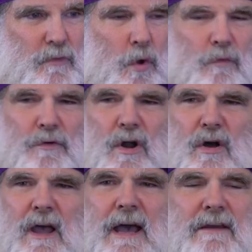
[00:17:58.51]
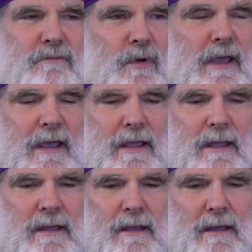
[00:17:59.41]
overall kind of way,
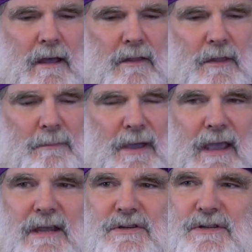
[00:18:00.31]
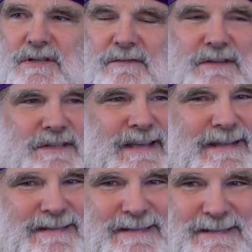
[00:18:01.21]
the patience of the
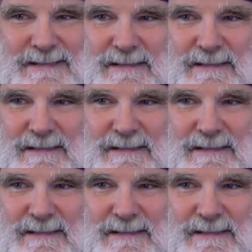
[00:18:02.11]
saints.